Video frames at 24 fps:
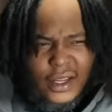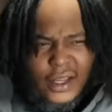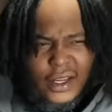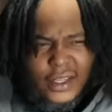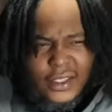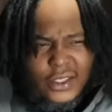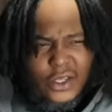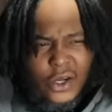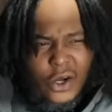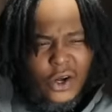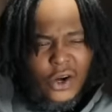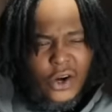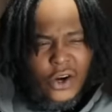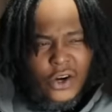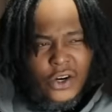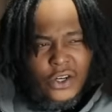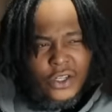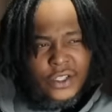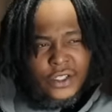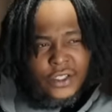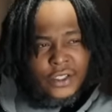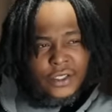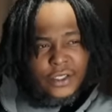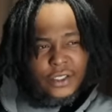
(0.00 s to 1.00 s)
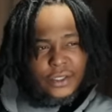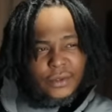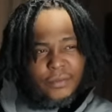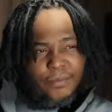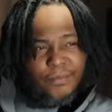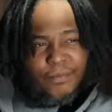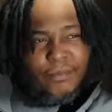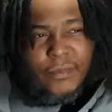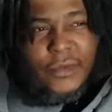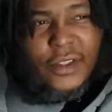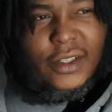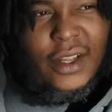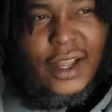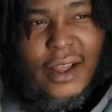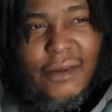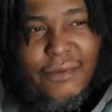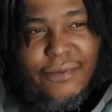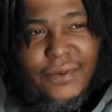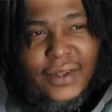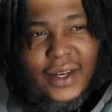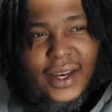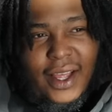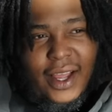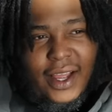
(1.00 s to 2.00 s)
As an artist, I
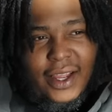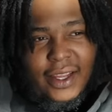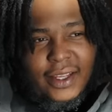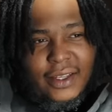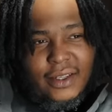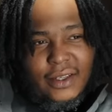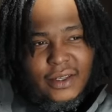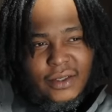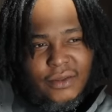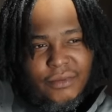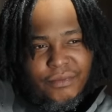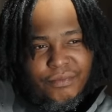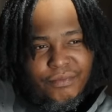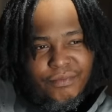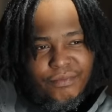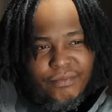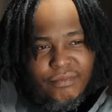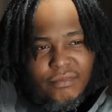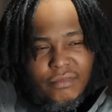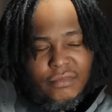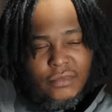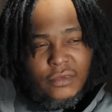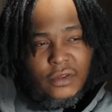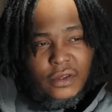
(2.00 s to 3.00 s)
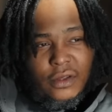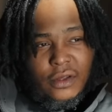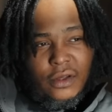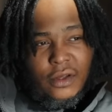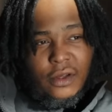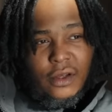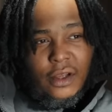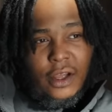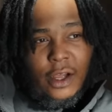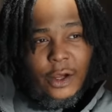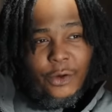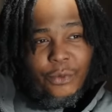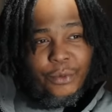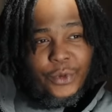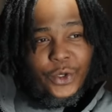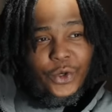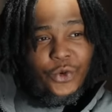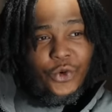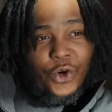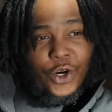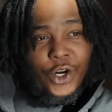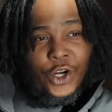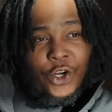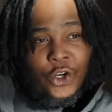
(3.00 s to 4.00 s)
feel like I'm gonna be
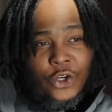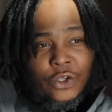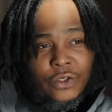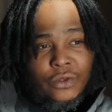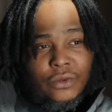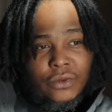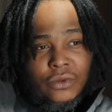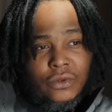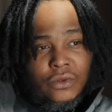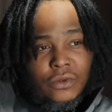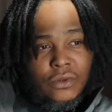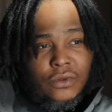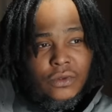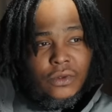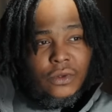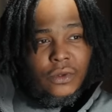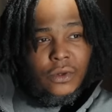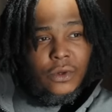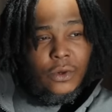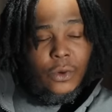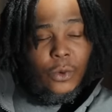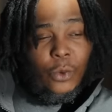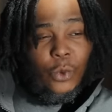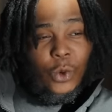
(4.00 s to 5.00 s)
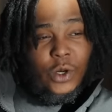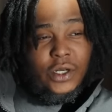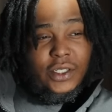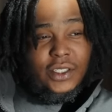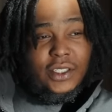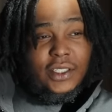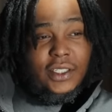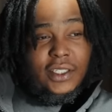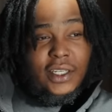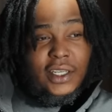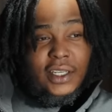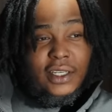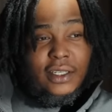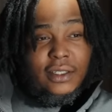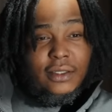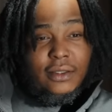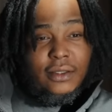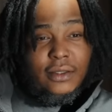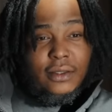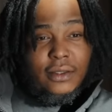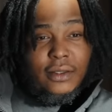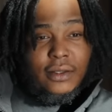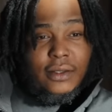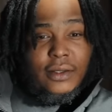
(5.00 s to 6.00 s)
real. Mm-hmm. Once Yeat
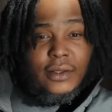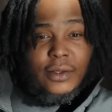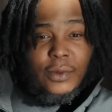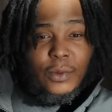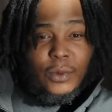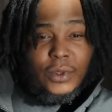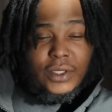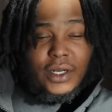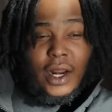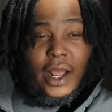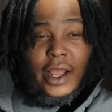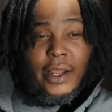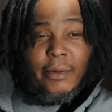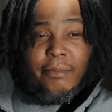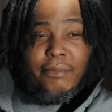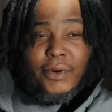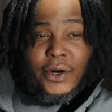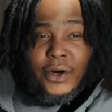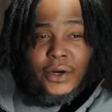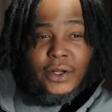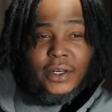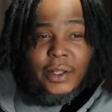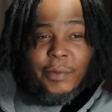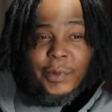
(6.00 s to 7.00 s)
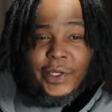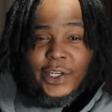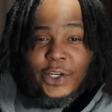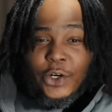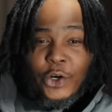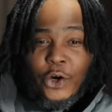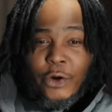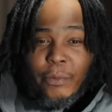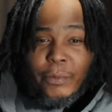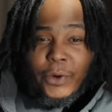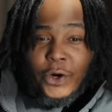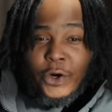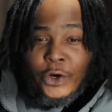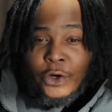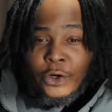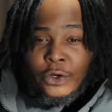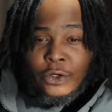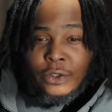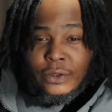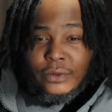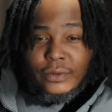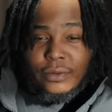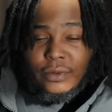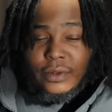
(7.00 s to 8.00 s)
like, bro, let me get on
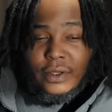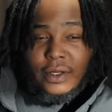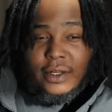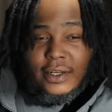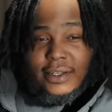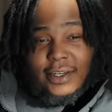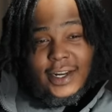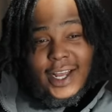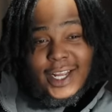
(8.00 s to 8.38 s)
mode. Mm.